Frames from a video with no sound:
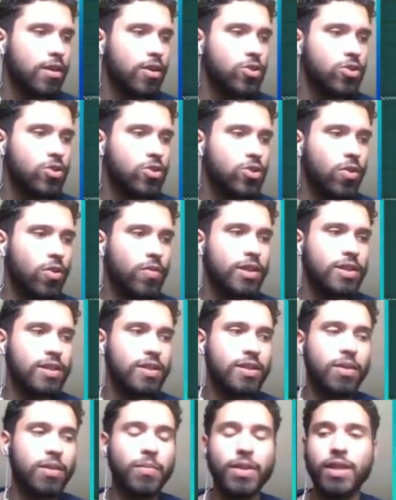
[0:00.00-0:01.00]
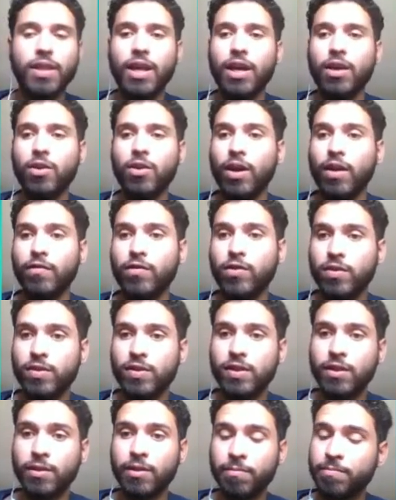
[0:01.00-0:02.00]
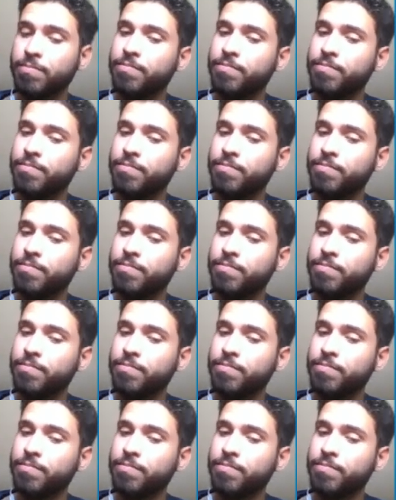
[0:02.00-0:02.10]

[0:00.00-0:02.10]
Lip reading: So this is something that you have to consider